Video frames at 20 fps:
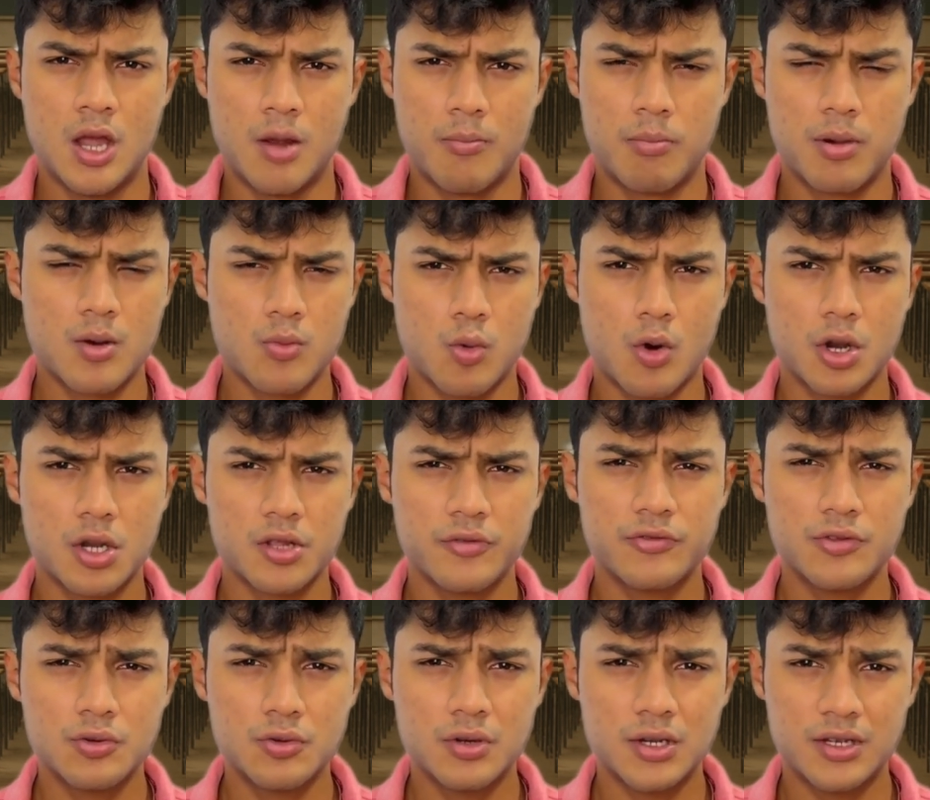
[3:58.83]
But what if
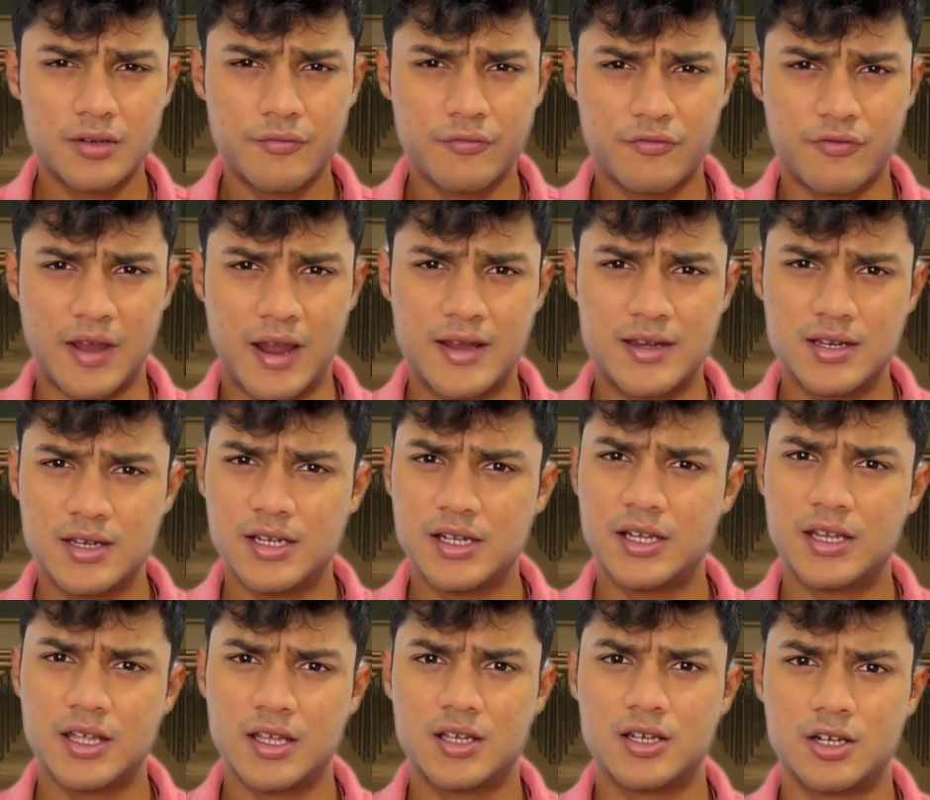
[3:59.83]
you could finally
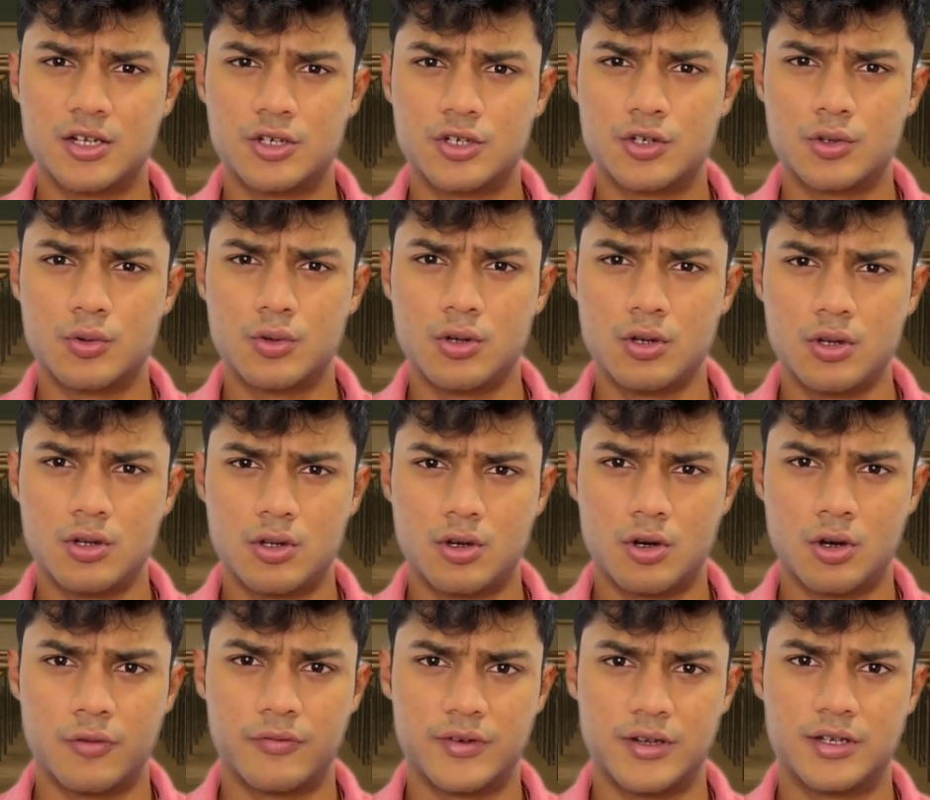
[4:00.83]
take control
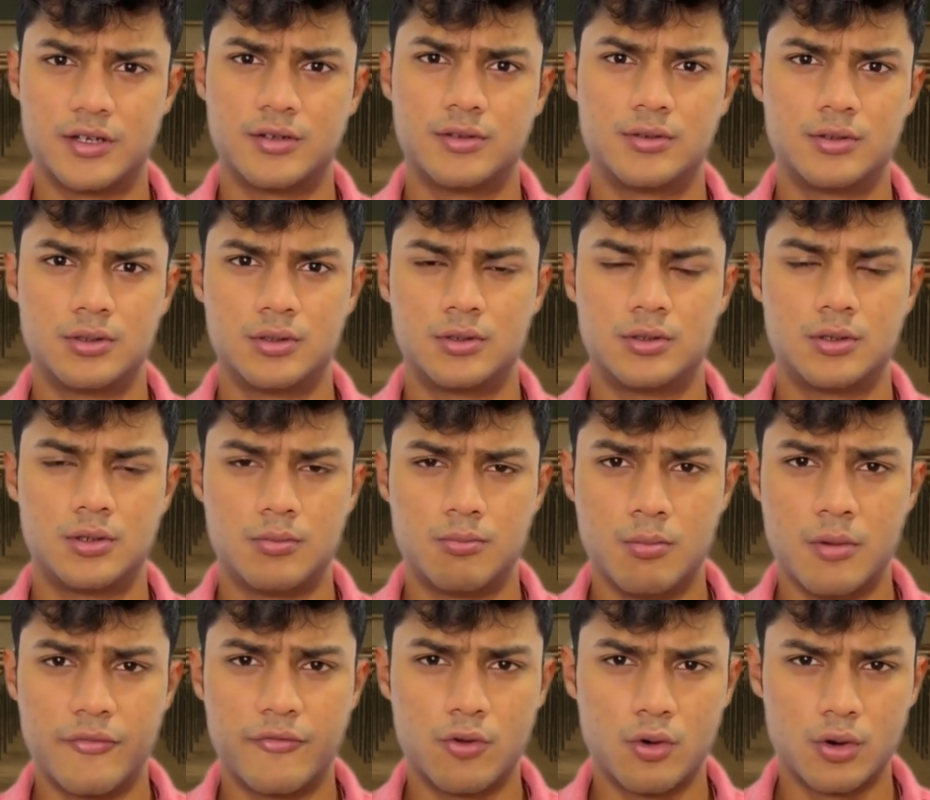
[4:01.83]
of it
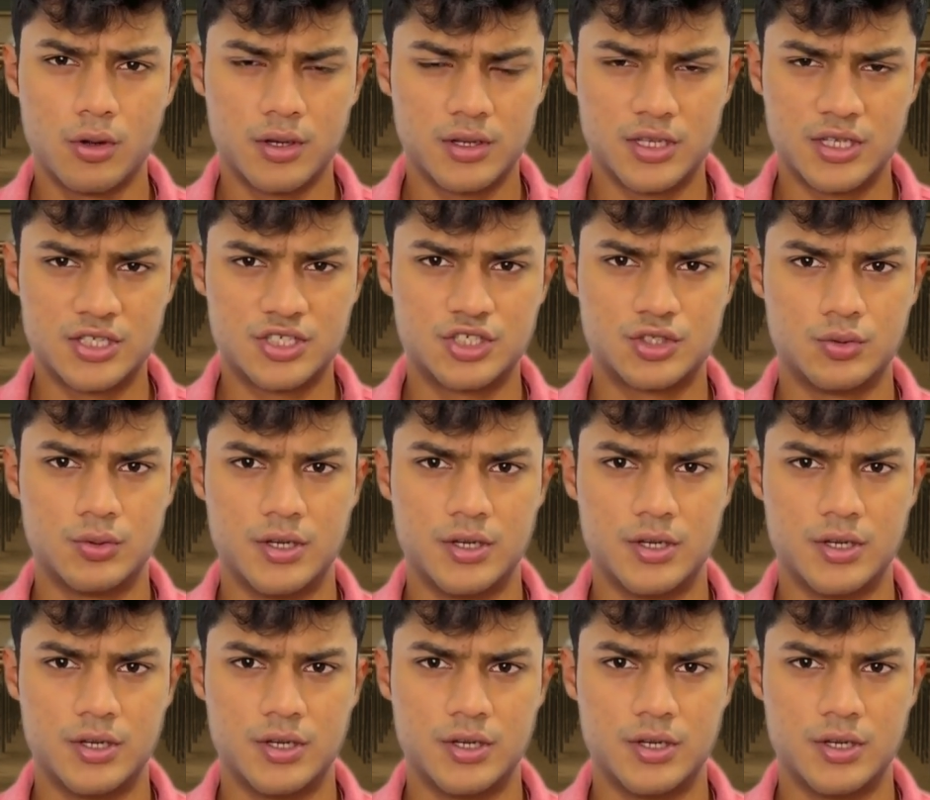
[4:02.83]
before it's too